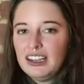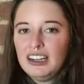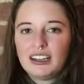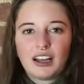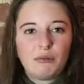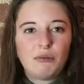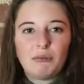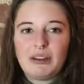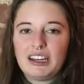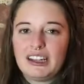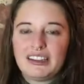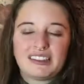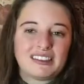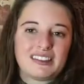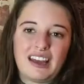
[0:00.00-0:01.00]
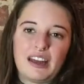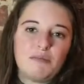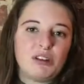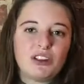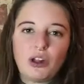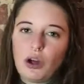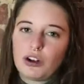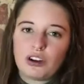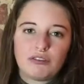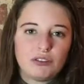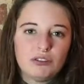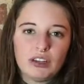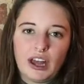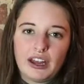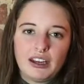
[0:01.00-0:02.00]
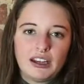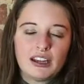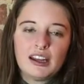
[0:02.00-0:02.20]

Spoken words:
A couple minutes, can be longer if you'd like.